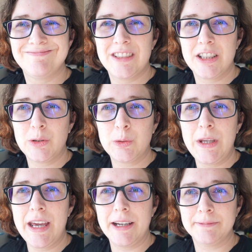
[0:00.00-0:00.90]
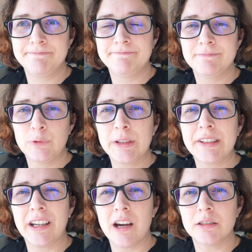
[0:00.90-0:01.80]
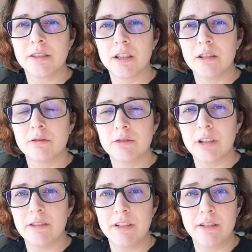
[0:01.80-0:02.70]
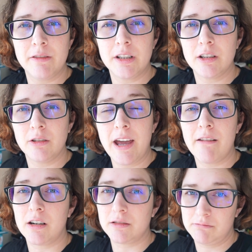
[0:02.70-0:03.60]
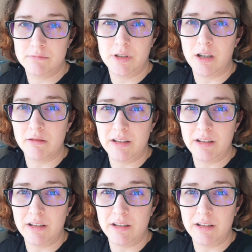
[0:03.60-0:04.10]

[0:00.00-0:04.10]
So yeah, we'll see how this goes, if this video ever goes